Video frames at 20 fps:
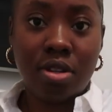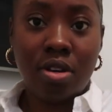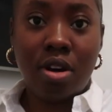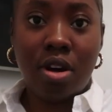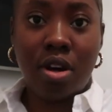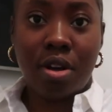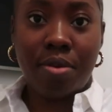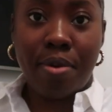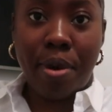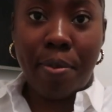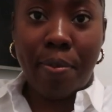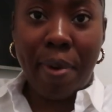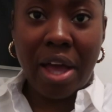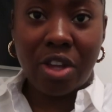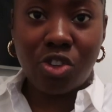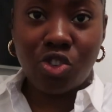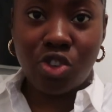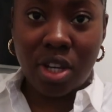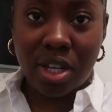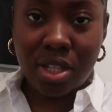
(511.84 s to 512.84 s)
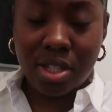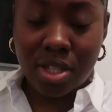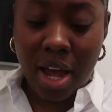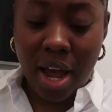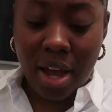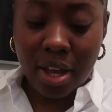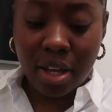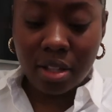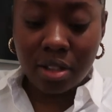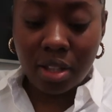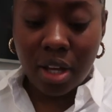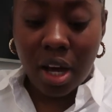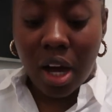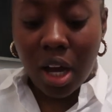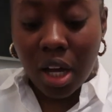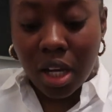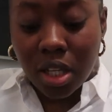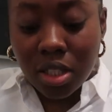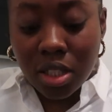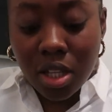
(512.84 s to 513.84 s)
Ugh, my battery is dying,
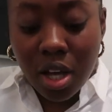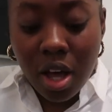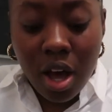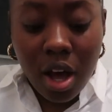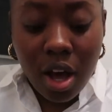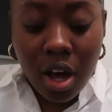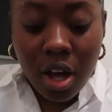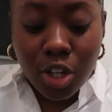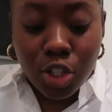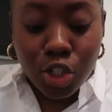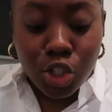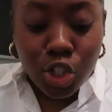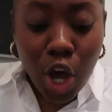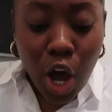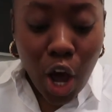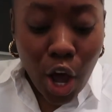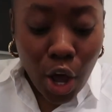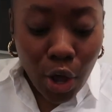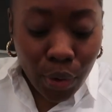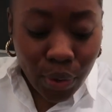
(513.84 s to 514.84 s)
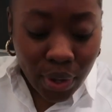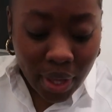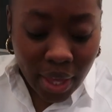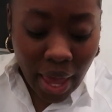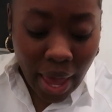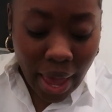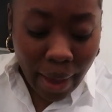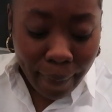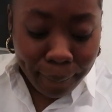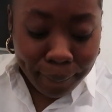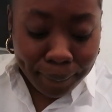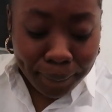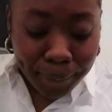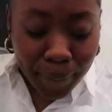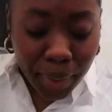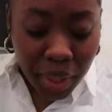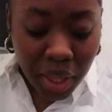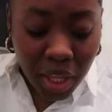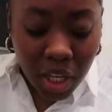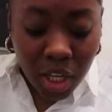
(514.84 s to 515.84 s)
guys. So yeah,
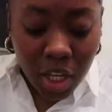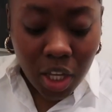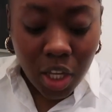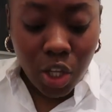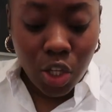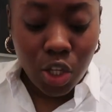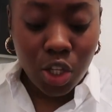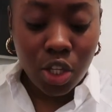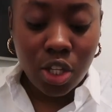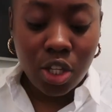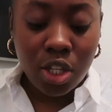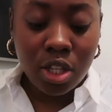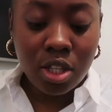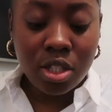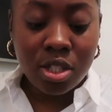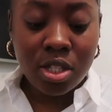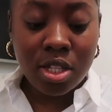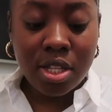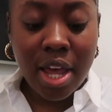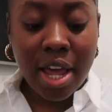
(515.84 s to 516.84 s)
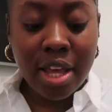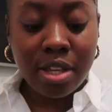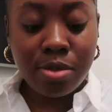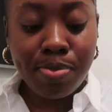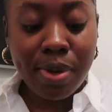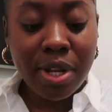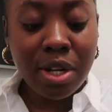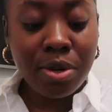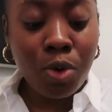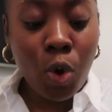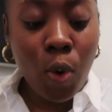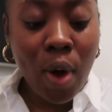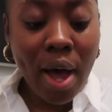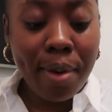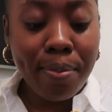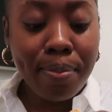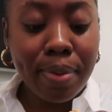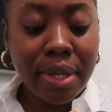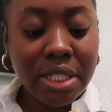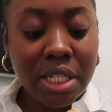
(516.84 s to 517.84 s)
today's been
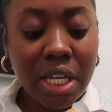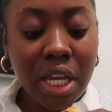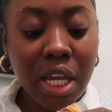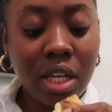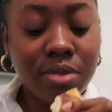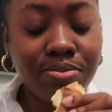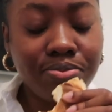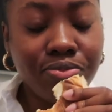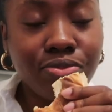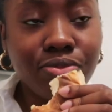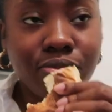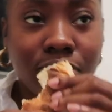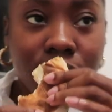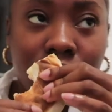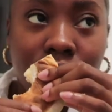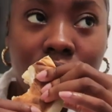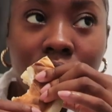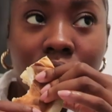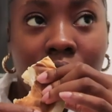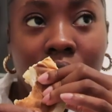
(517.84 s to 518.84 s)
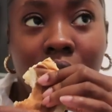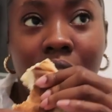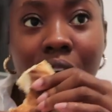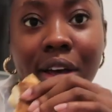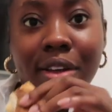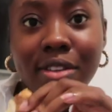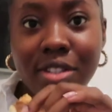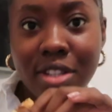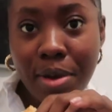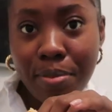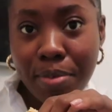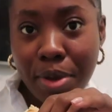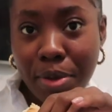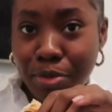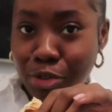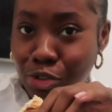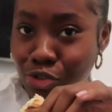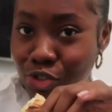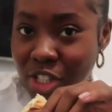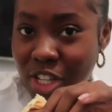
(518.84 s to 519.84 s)
quite busy. Some
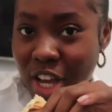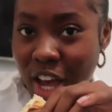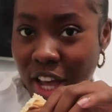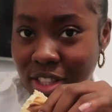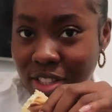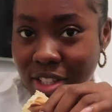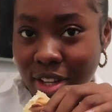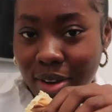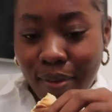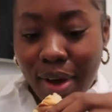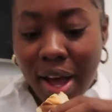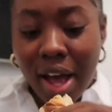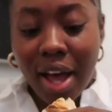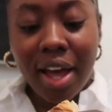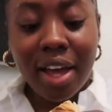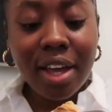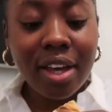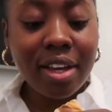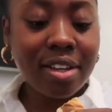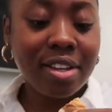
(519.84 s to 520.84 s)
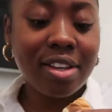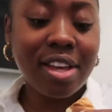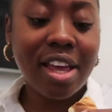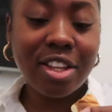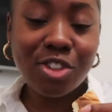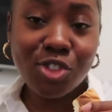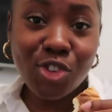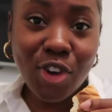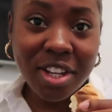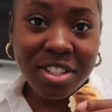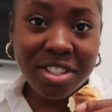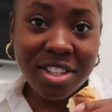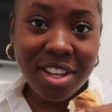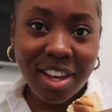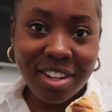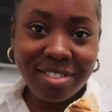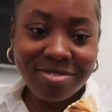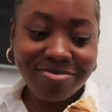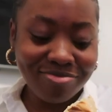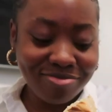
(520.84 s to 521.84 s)
people's returned to work.
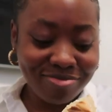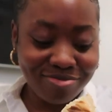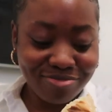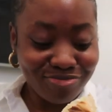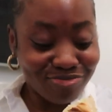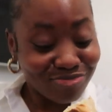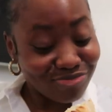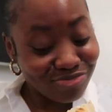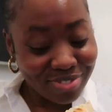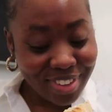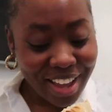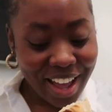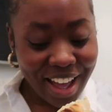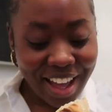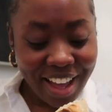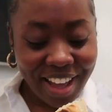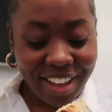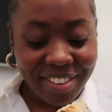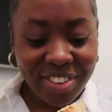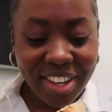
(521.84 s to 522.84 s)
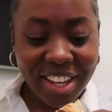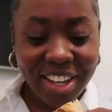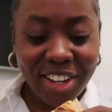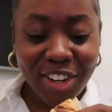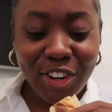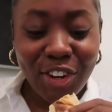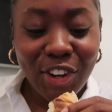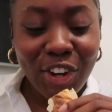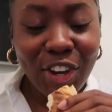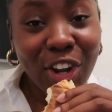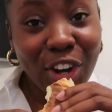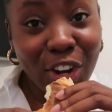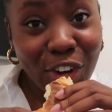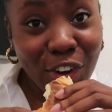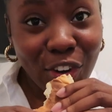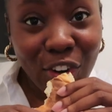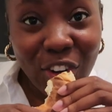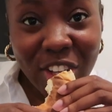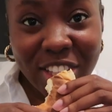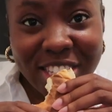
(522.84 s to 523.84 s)
Interesting? I think
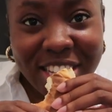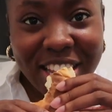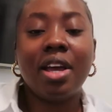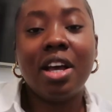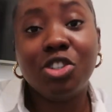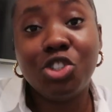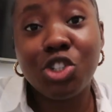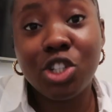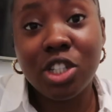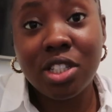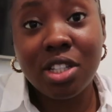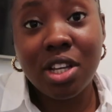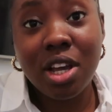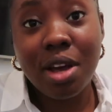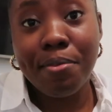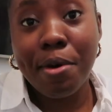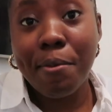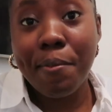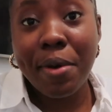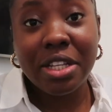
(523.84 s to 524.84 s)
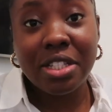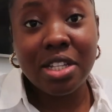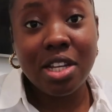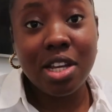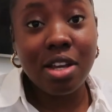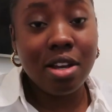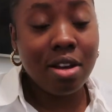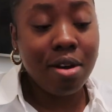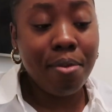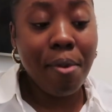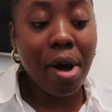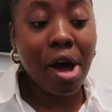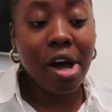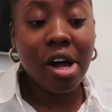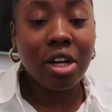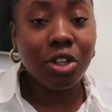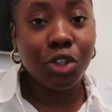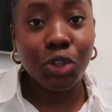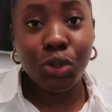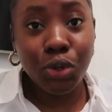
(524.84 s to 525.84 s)
not. As you can see, I'm a messy eater, but
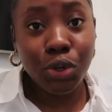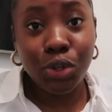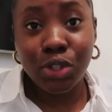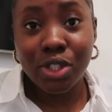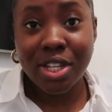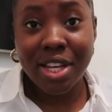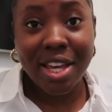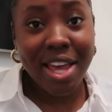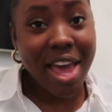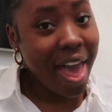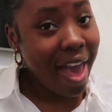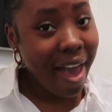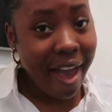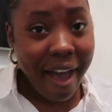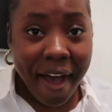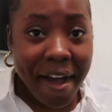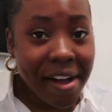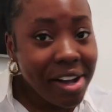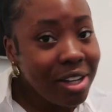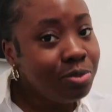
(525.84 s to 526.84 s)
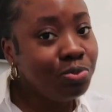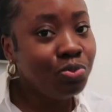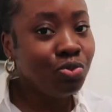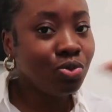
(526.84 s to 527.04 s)
I do not care.